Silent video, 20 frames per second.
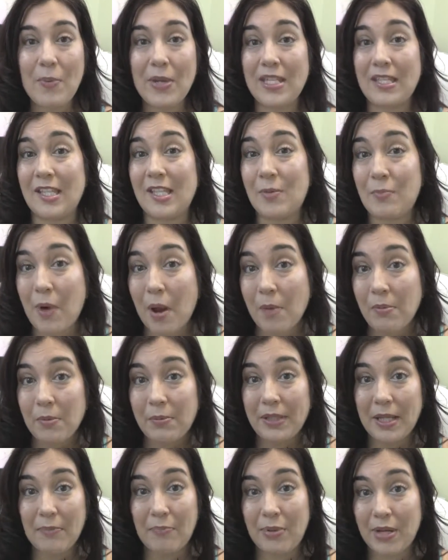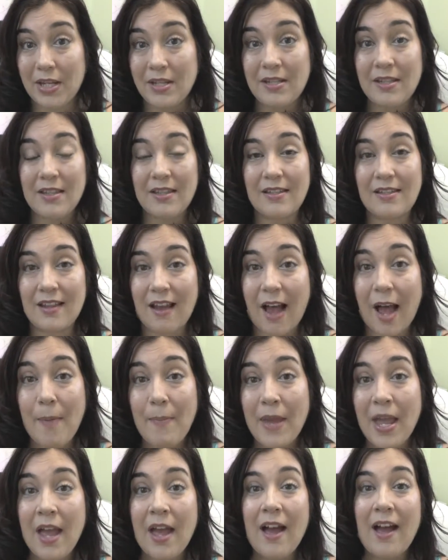because it's probably pinned to the
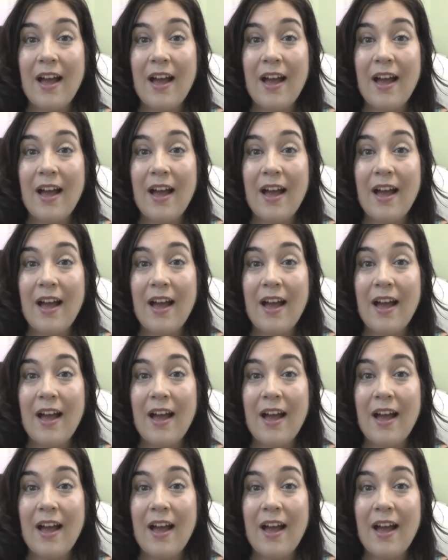top,